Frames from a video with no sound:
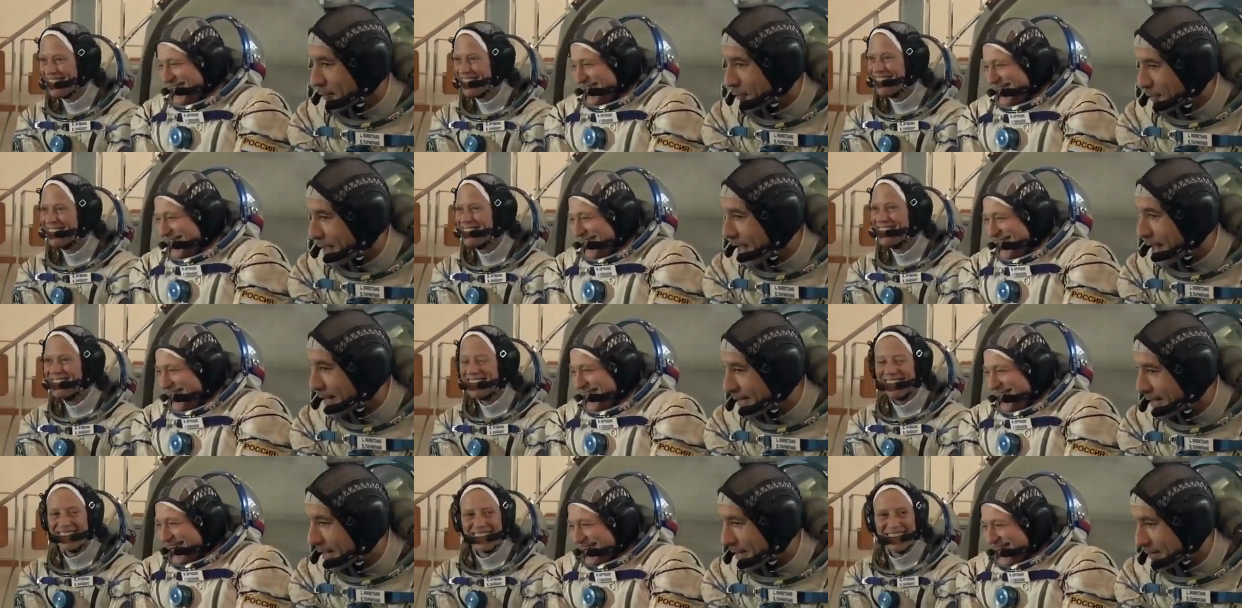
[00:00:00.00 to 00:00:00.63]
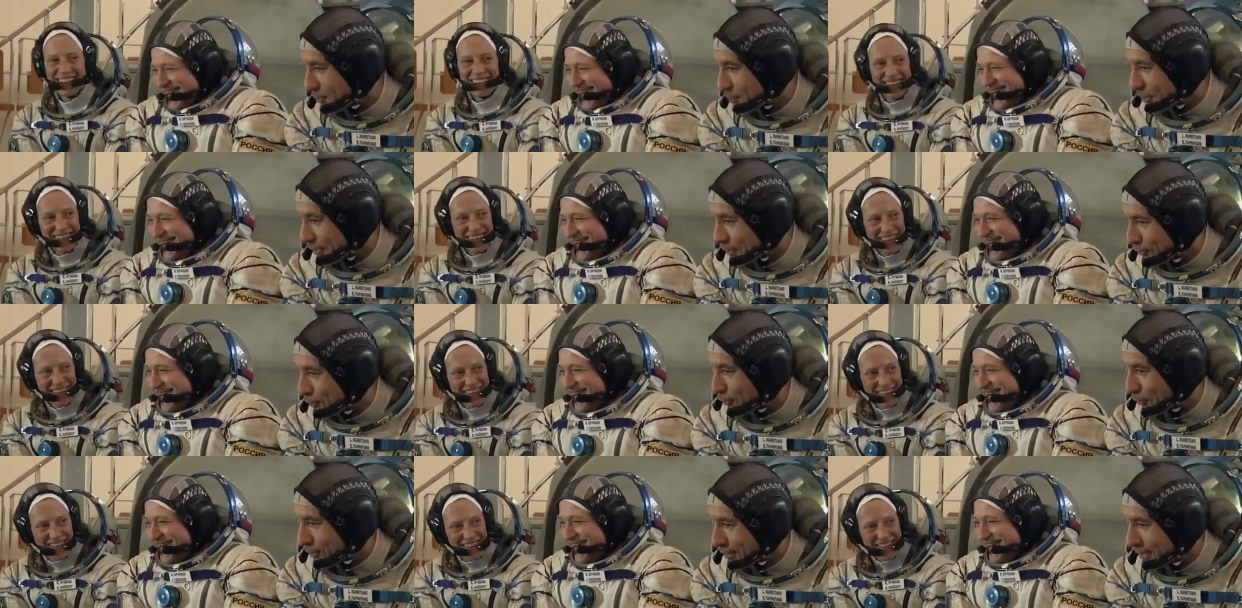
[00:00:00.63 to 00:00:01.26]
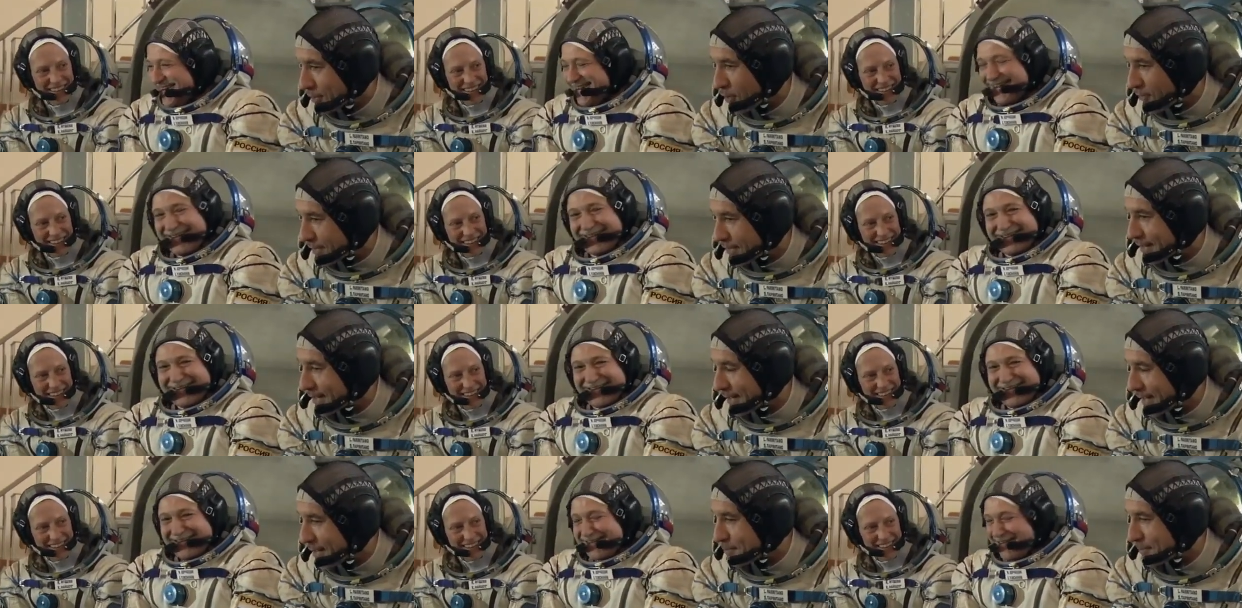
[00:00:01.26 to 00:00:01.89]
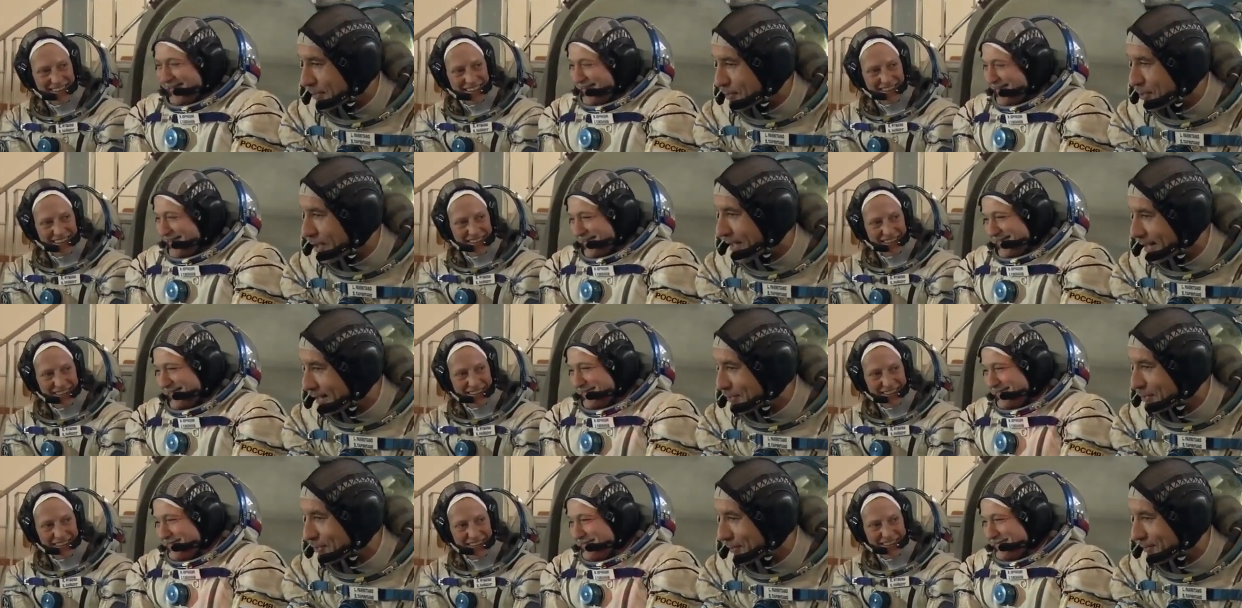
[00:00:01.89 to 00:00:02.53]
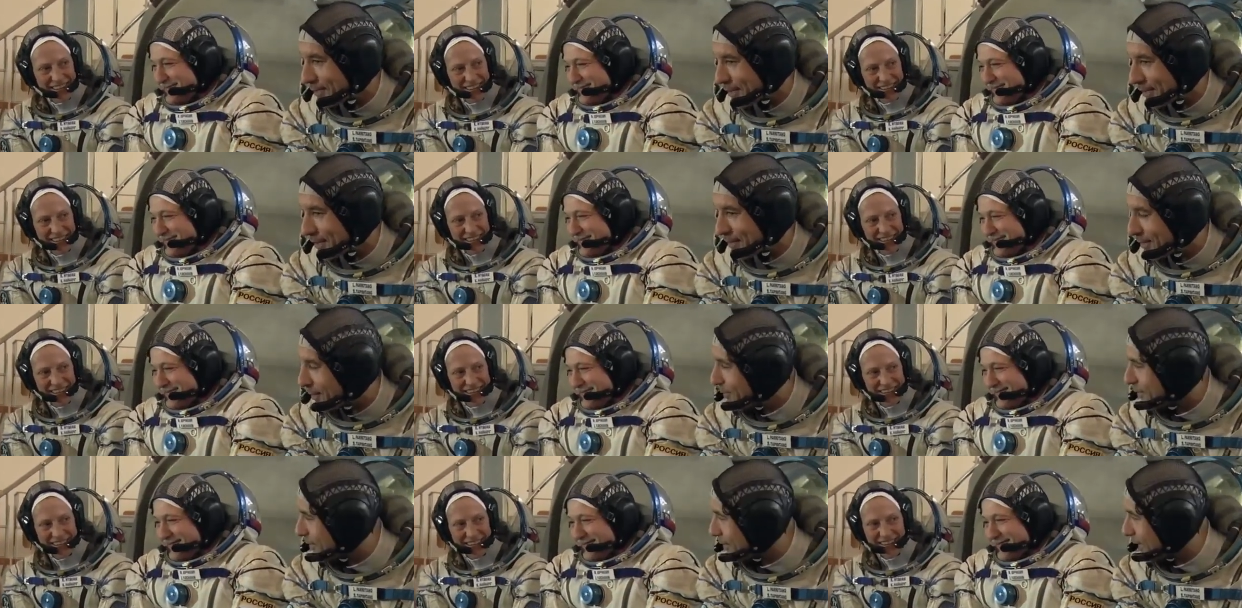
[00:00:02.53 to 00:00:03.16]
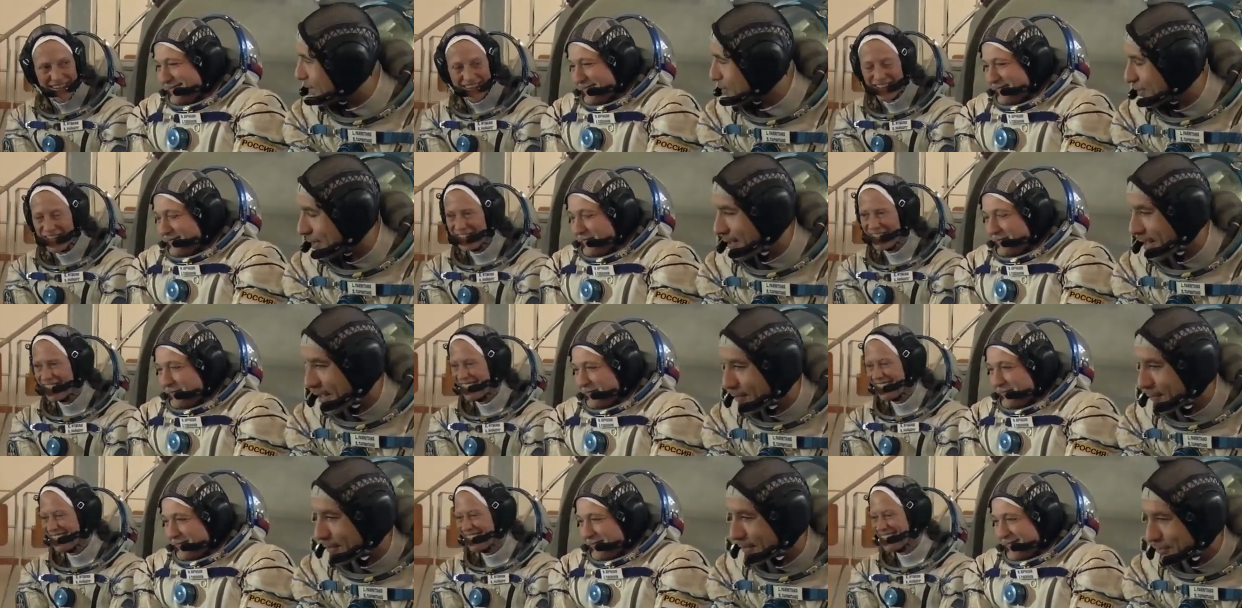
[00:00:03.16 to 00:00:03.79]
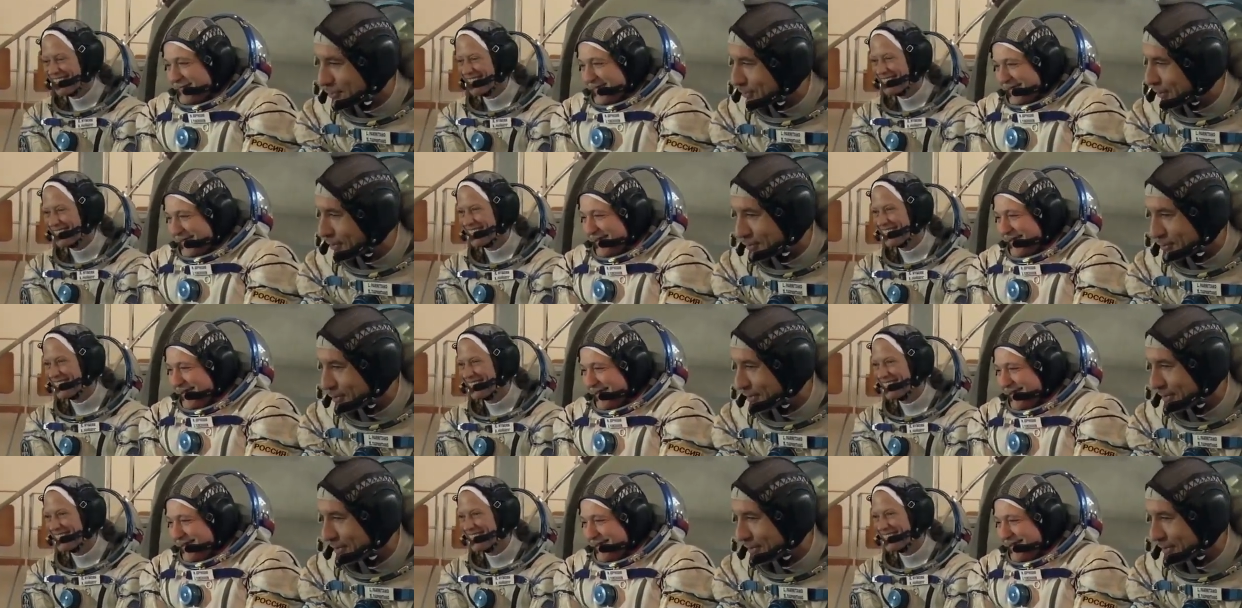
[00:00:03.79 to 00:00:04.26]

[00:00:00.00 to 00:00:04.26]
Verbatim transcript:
Speaker 1: I could add that she certainly overcame the challenge of the, of the Russian language because